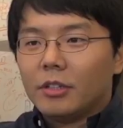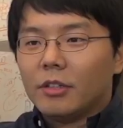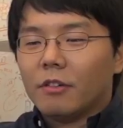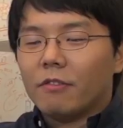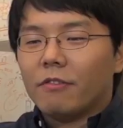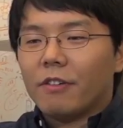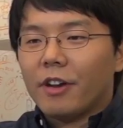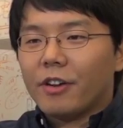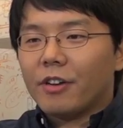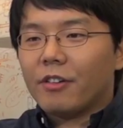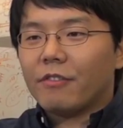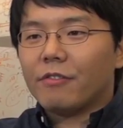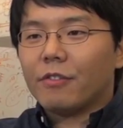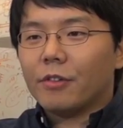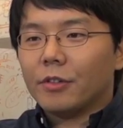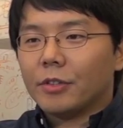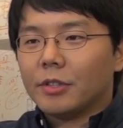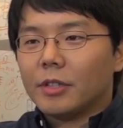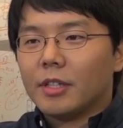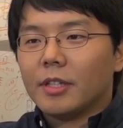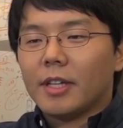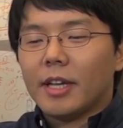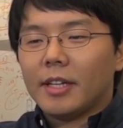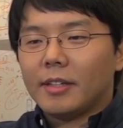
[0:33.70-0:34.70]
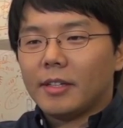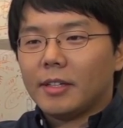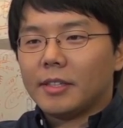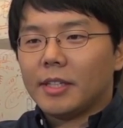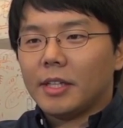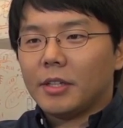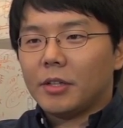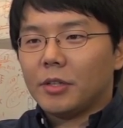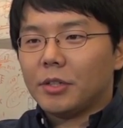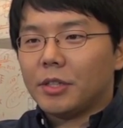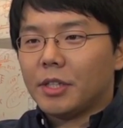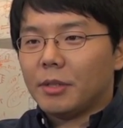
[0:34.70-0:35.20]
the very first data
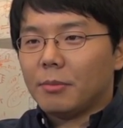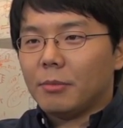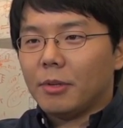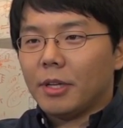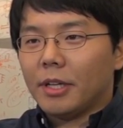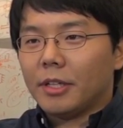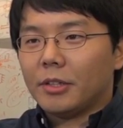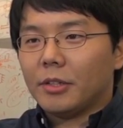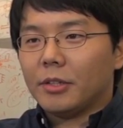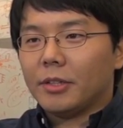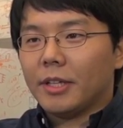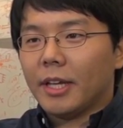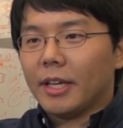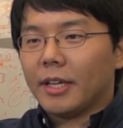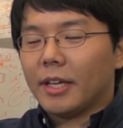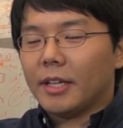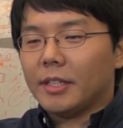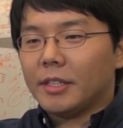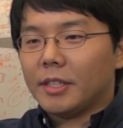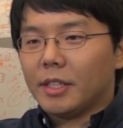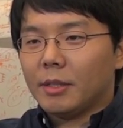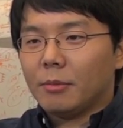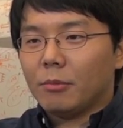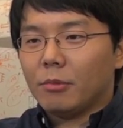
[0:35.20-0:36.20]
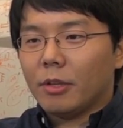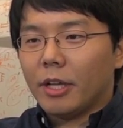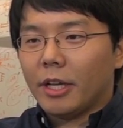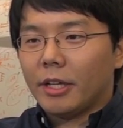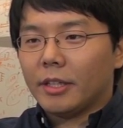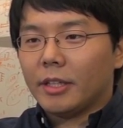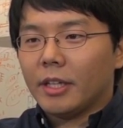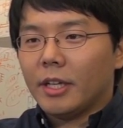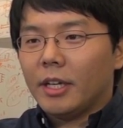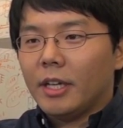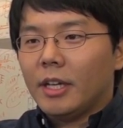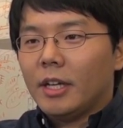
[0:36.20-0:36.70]
center simulator, they can
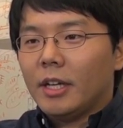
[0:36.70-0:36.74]
simulate